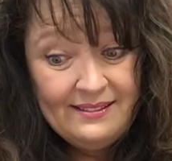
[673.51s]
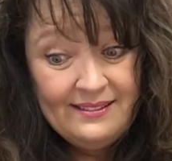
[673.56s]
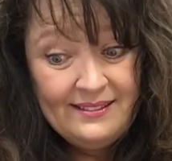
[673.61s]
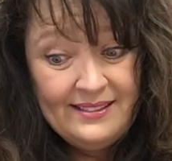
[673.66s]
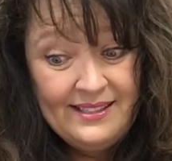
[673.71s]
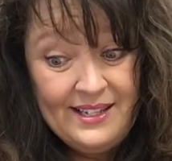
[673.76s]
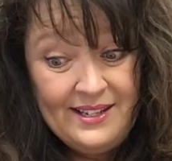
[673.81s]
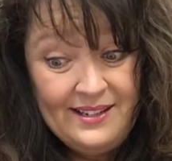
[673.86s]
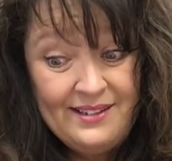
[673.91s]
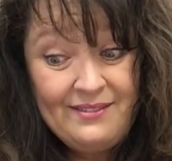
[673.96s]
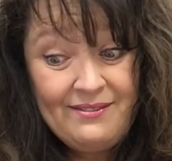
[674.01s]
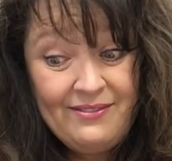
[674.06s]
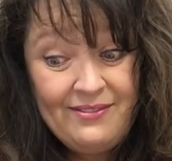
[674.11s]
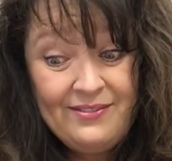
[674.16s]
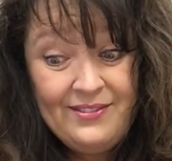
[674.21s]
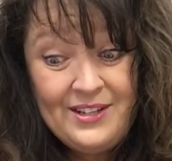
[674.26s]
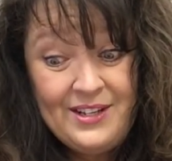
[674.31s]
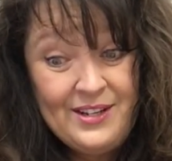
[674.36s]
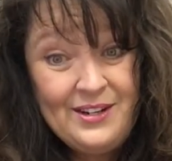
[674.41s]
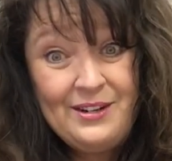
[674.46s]
You
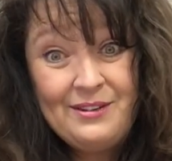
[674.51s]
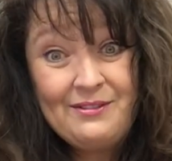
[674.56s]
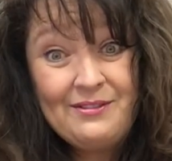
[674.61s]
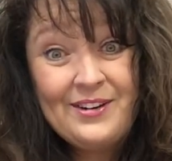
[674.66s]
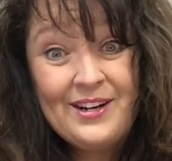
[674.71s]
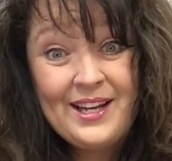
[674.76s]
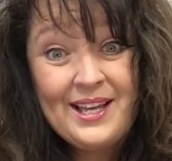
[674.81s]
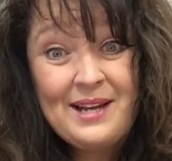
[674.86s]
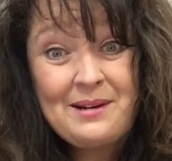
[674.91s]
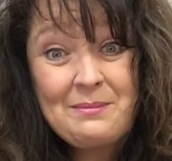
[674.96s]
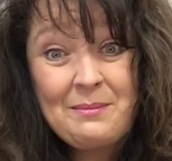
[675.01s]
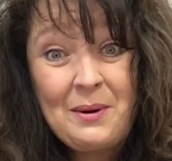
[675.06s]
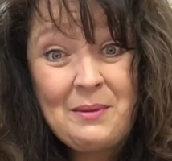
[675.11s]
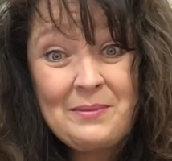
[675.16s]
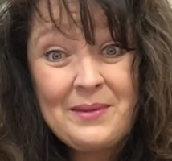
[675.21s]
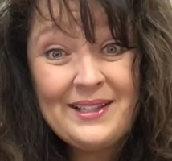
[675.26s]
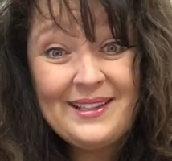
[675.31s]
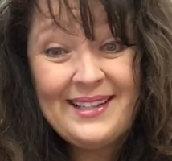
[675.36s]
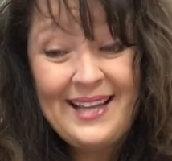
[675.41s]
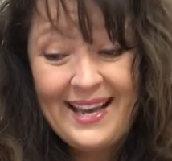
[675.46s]
don't forget a
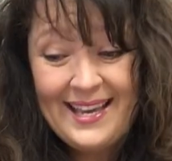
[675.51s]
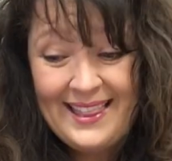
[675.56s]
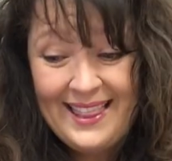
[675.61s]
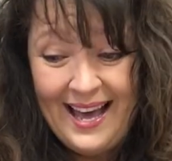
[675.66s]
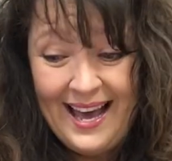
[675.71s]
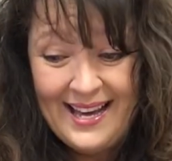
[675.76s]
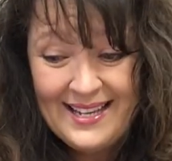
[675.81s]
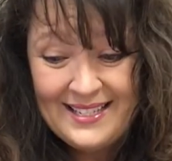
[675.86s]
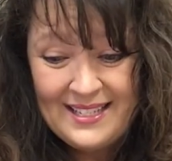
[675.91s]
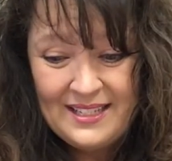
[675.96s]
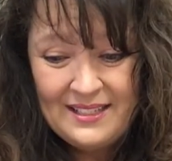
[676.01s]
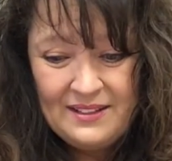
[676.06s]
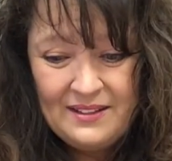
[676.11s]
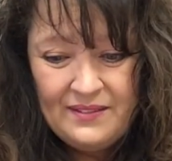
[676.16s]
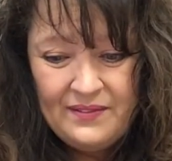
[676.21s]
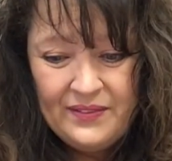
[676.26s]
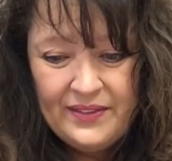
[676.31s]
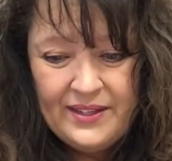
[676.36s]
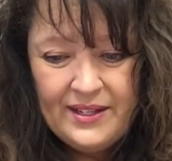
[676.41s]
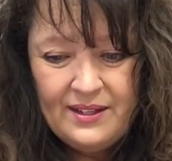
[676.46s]
moment like that."
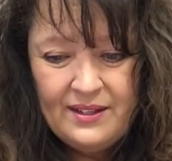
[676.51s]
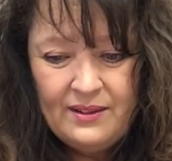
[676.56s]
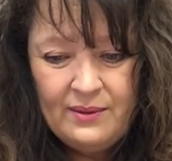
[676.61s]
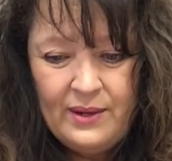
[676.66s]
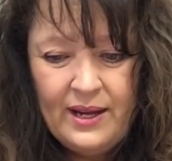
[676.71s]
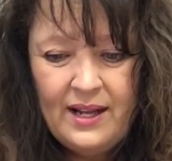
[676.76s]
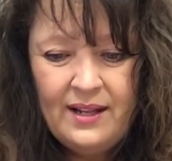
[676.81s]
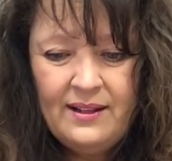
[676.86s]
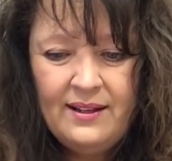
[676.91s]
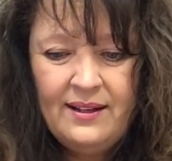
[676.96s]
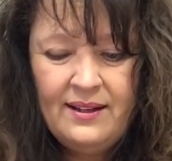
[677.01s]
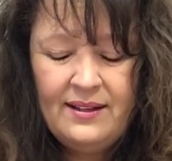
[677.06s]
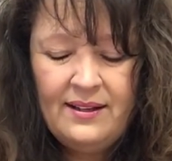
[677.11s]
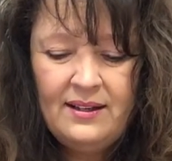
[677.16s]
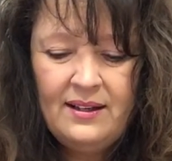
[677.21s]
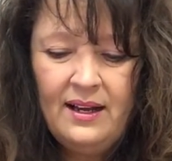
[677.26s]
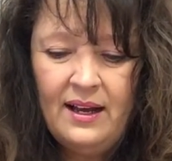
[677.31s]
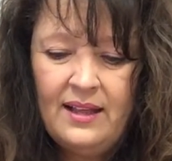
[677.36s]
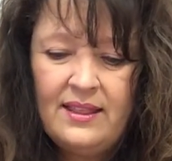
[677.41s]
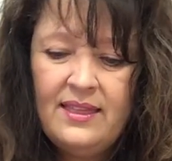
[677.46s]
"Well,
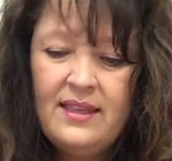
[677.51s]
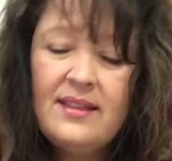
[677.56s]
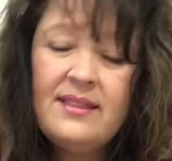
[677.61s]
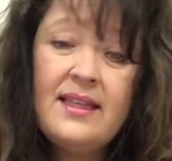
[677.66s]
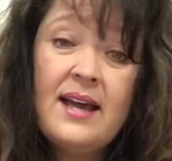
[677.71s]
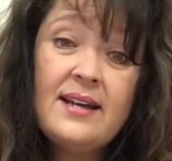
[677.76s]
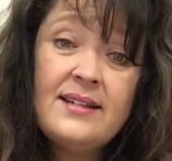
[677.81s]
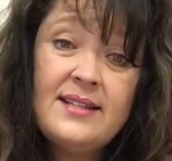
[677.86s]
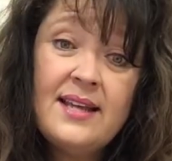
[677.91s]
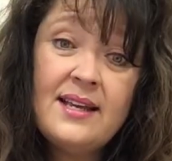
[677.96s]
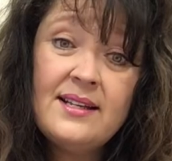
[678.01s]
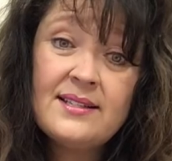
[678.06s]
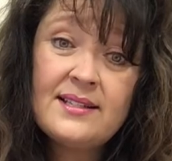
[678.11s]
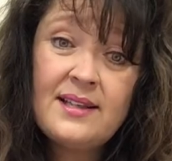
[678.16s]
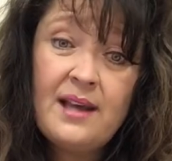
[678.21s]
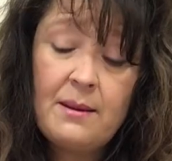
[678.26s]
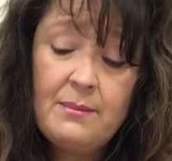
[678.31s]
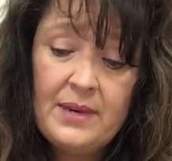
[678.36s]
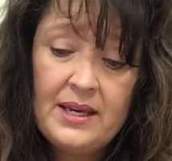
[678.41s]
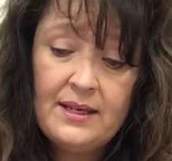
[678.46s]
I think that day is
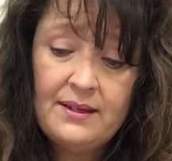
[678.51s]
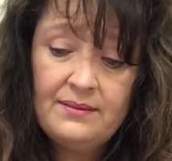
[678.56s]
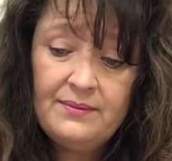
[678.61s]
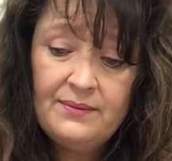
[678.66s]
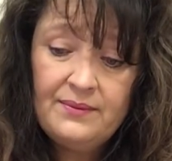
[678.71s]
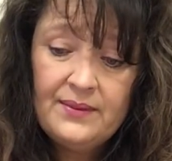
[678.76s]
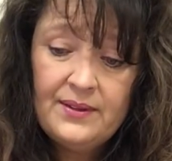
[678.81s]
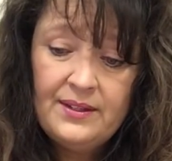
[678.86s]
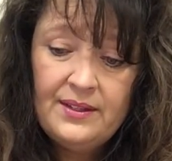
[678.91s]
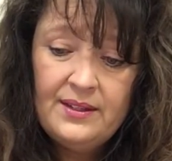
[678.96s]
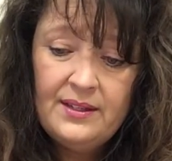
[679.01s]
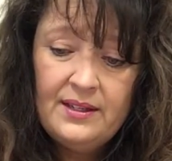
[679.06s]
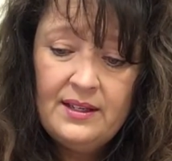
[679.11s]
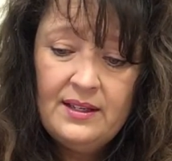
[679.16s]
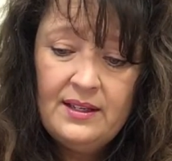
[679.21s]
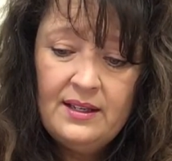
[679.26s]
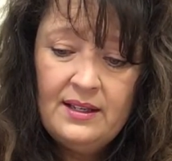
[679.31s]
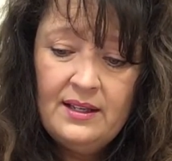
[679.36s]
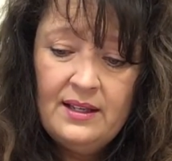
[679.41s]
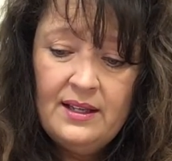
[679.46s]
coming.
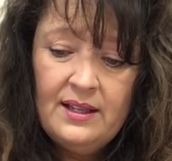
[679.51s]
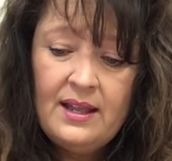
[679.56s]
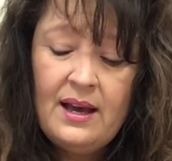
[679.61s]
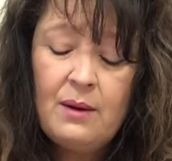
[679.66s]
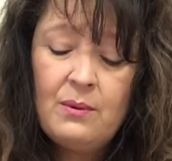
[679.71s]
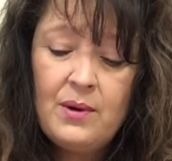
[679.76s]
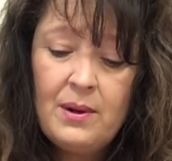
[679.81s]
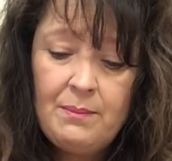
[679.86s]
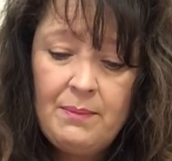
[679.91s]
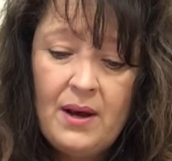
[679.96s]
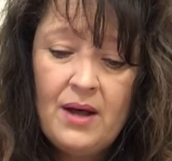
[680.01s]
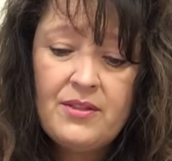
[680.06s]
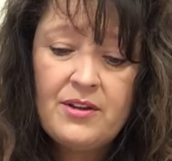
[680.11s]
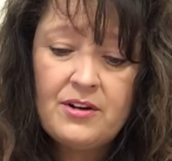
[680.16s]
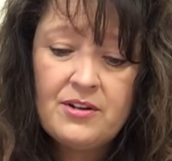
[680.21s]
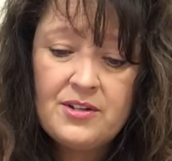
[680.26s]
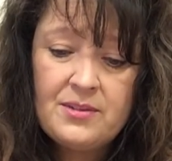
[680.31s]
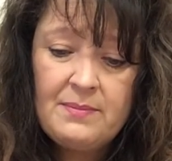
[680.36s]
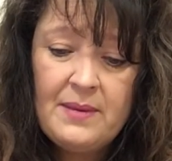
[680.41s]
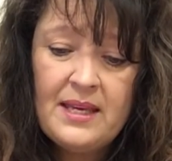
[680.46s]
That one
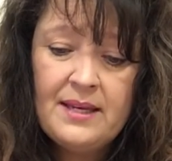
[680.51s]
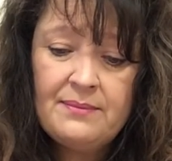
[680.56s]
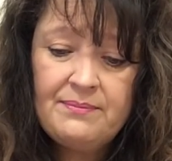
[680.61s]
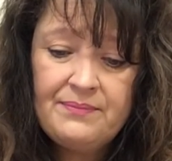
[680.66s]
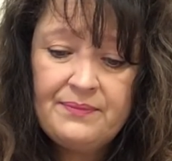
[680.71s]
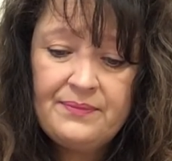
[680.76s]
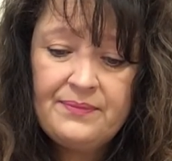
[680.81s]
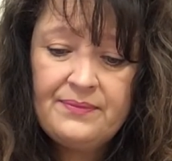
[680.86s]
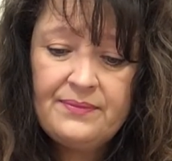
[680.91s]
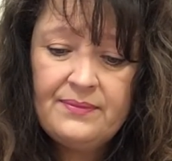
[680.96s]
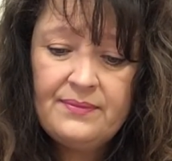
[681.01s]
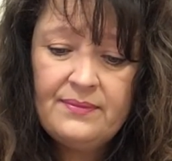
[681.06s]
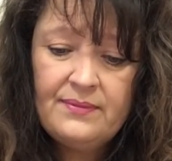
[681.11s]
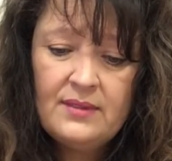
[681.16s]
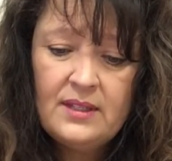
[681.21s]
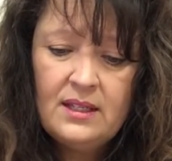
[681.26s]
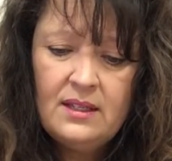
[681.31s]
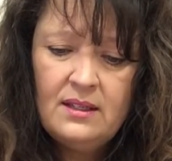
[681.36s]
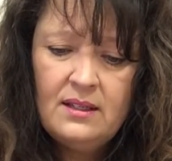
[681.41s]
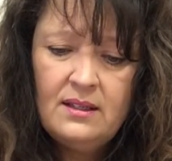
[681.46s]
bothers me."
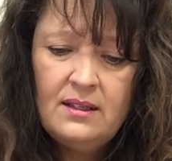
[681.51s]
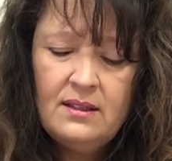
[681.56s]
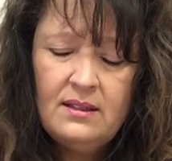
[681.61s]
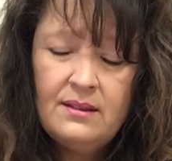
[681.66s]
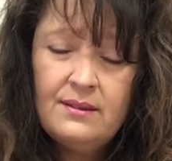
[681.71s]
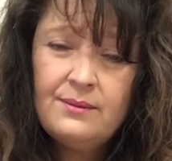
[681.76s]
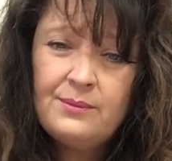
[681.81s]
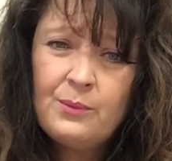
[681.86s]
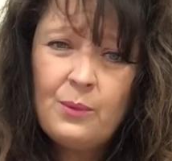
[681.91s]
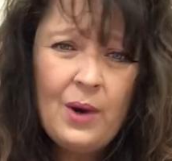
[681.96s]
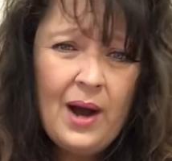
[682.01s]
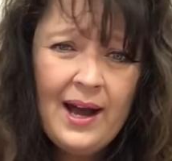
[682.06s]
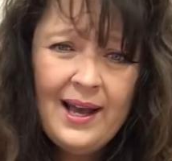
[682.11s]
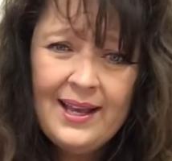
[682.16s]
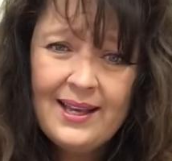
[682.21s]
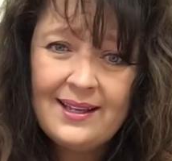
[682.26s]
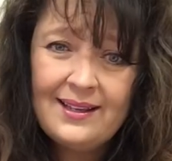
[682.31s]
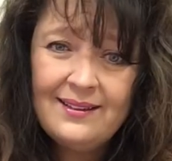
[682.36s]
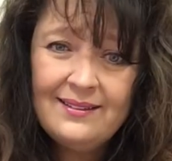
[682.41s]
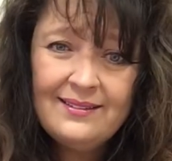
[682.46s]

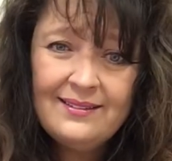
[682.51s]
"Why?"